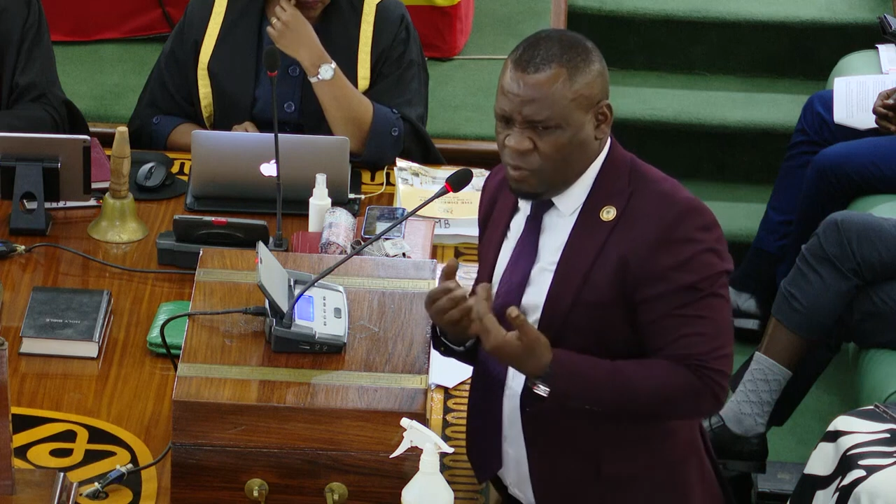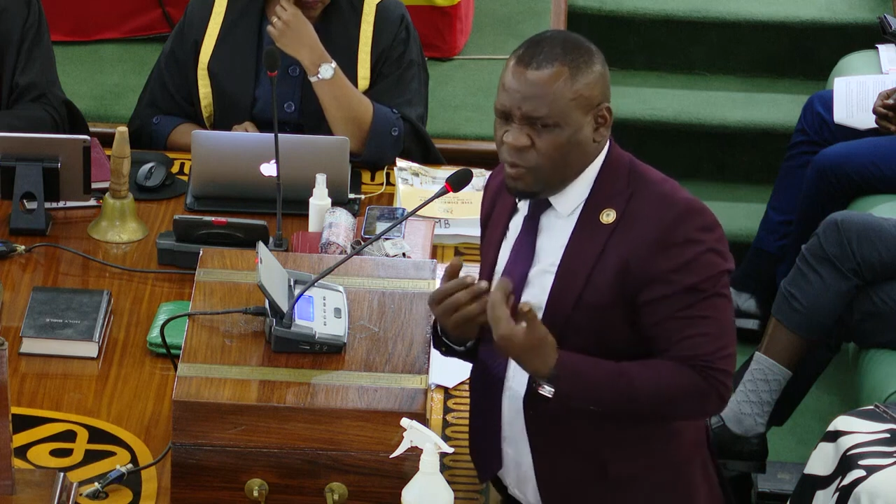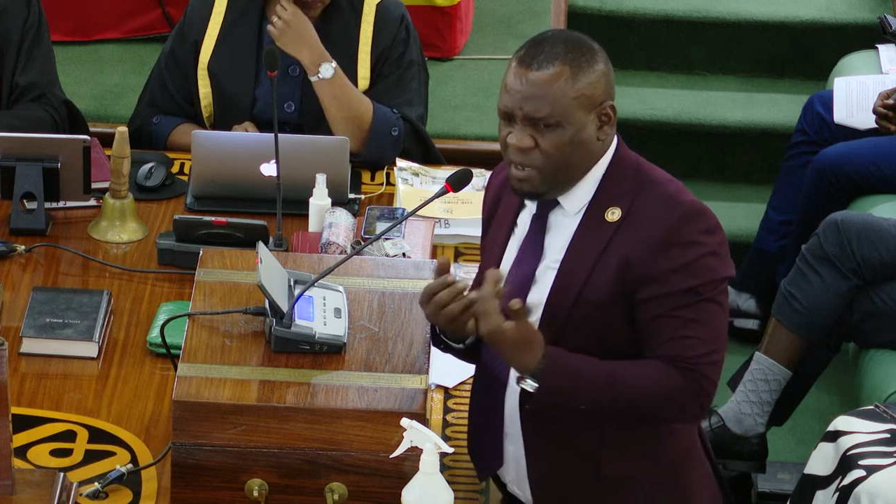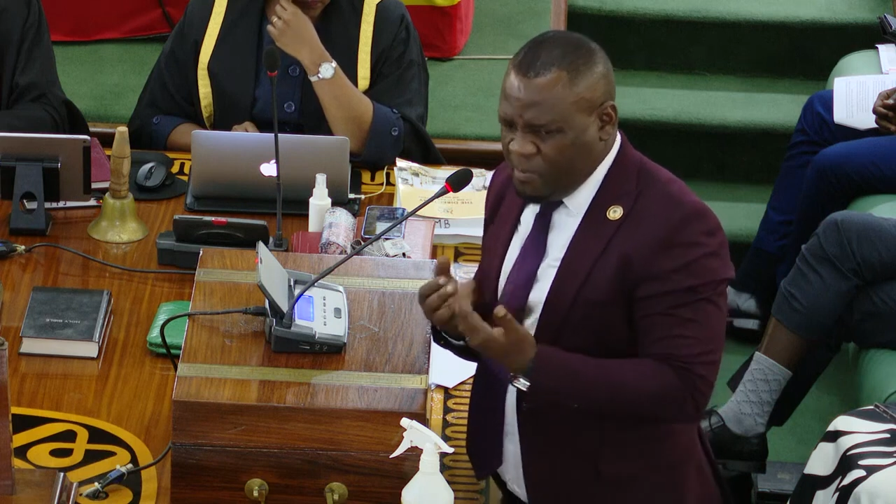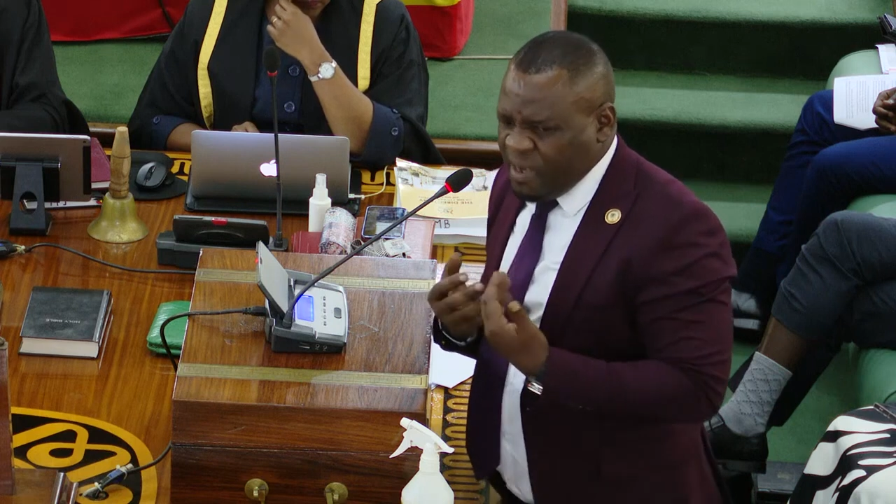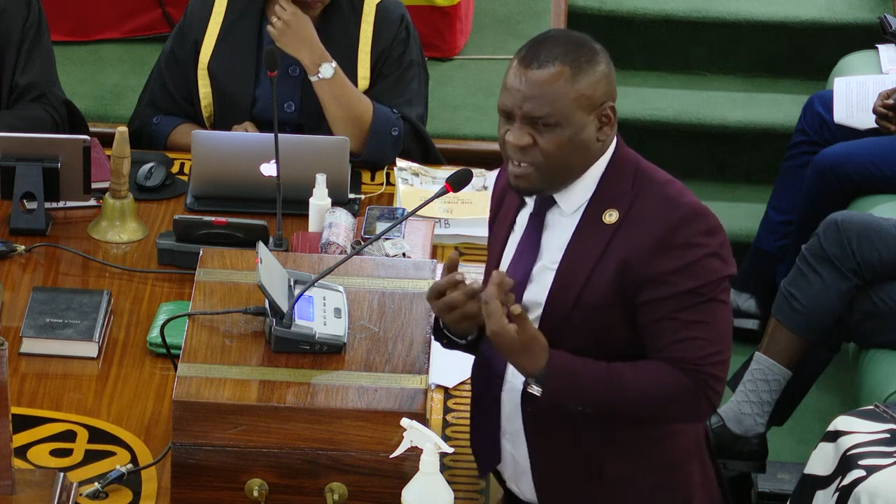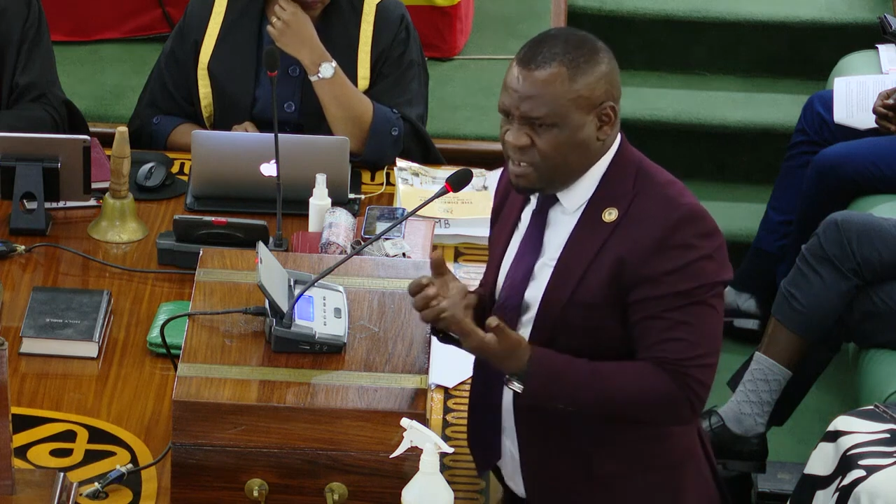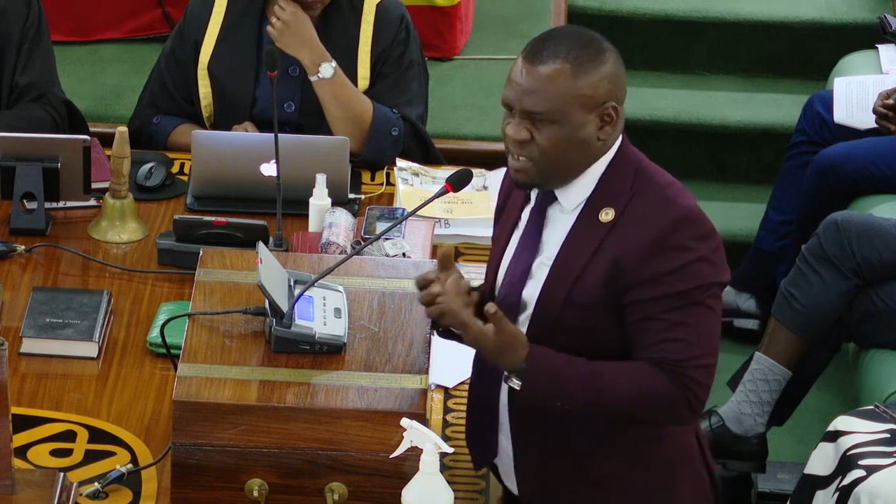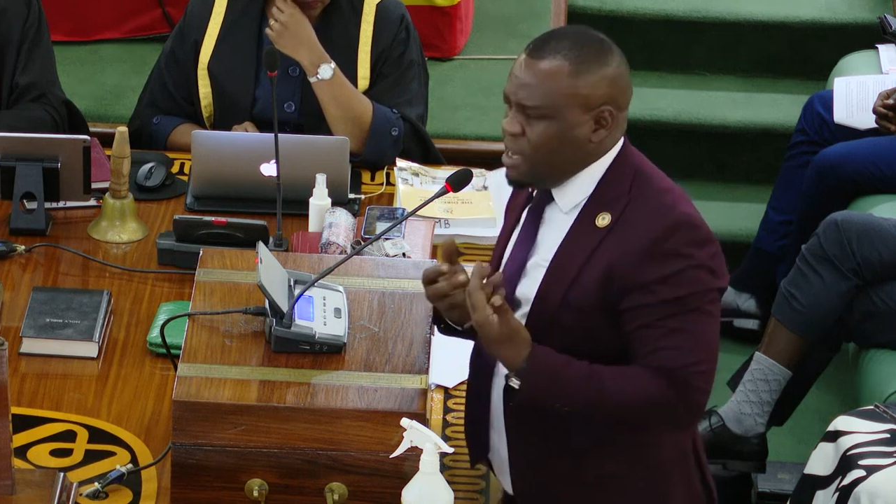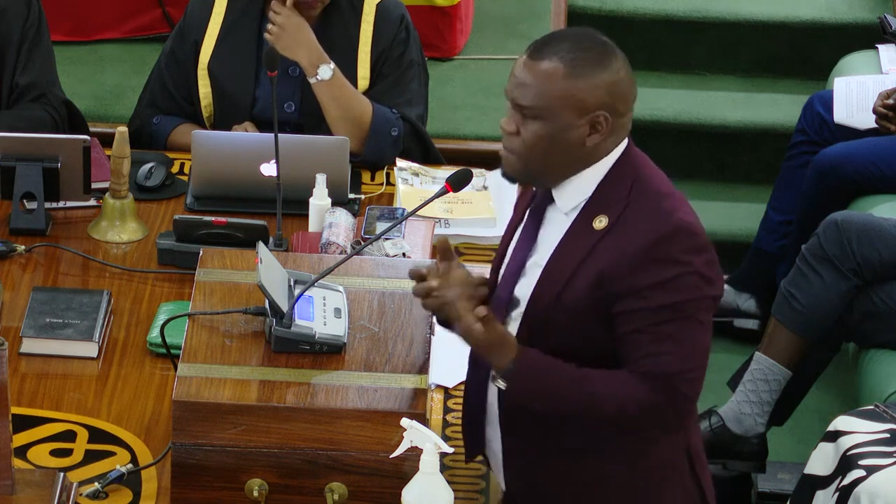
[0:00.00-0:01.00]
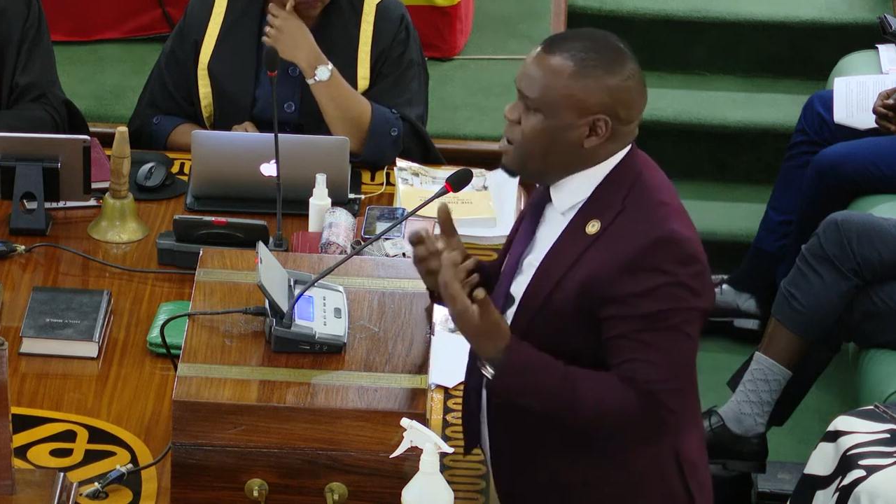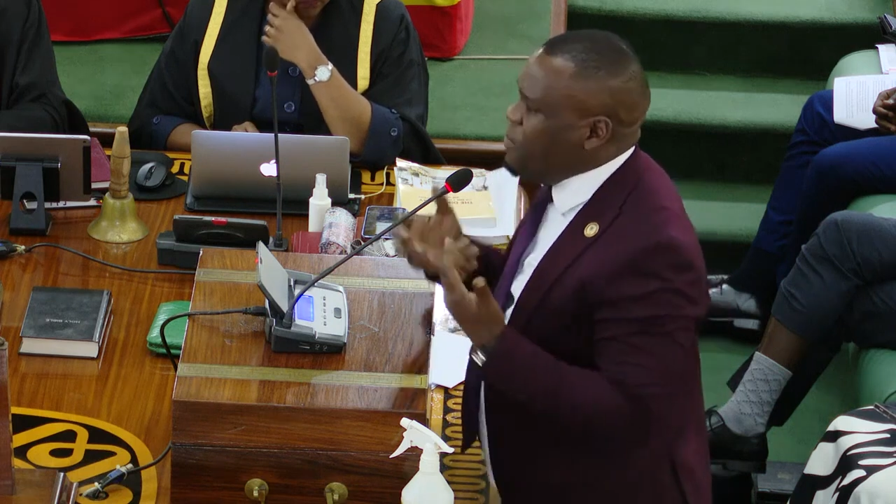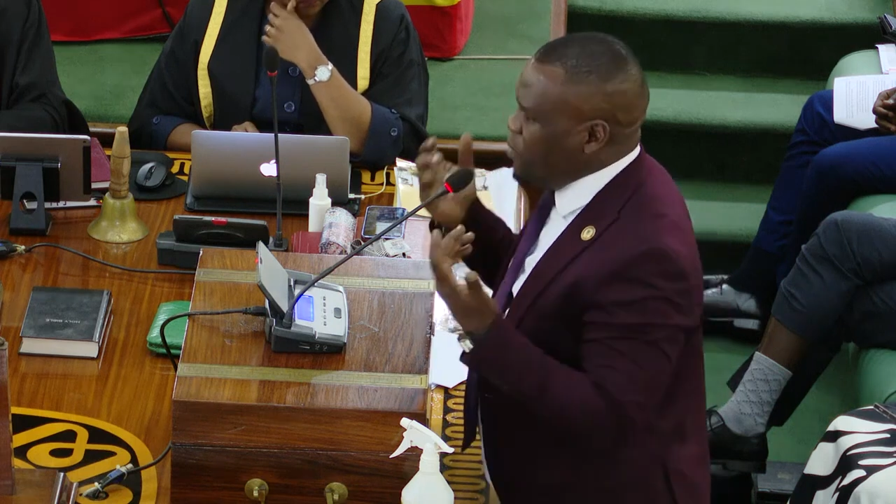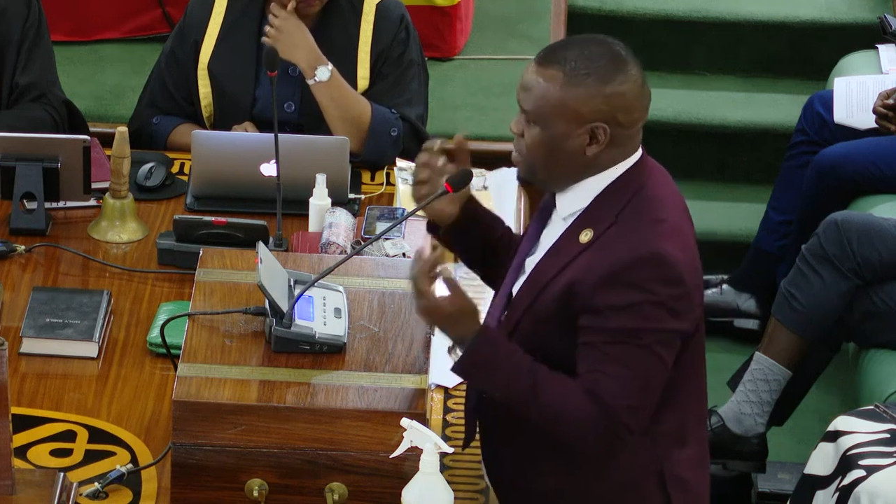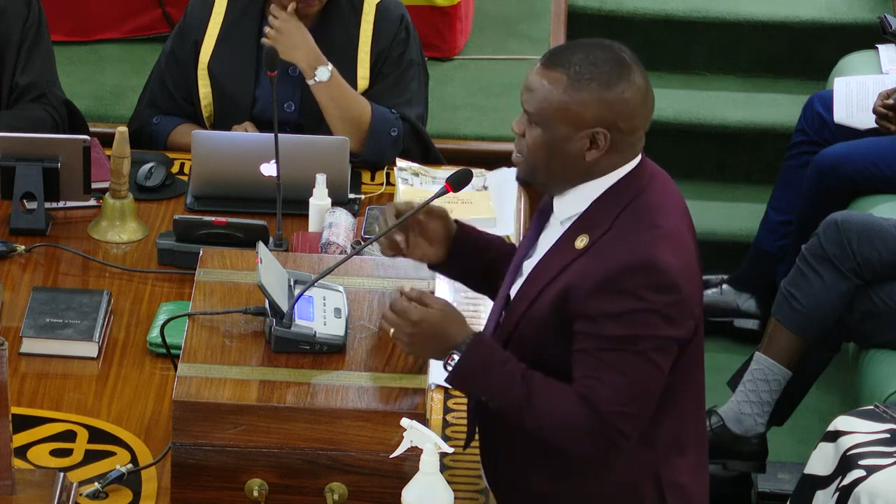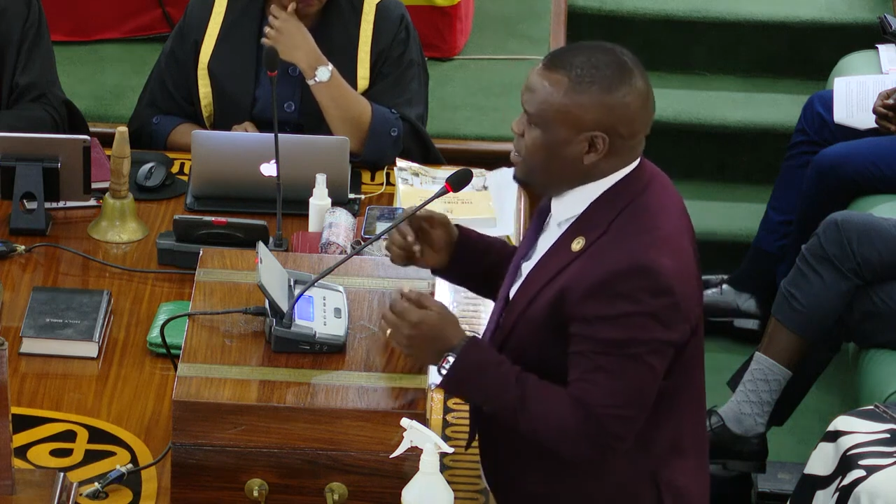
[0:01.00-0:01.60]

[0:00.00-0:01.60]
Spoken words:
to help us come up with